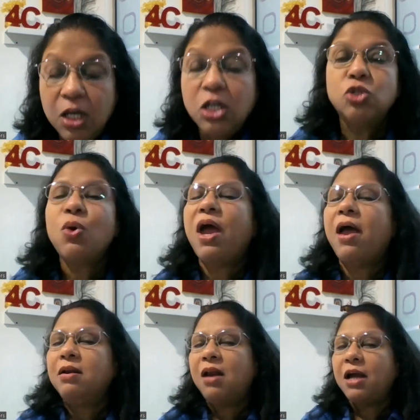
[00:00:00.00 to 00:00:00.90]
is to
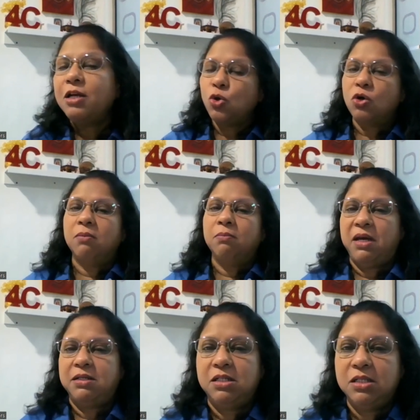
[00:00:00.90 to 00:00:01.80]
analyze your
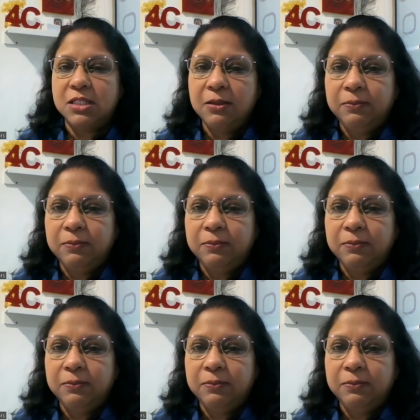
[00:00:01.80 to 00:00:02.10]
competitors.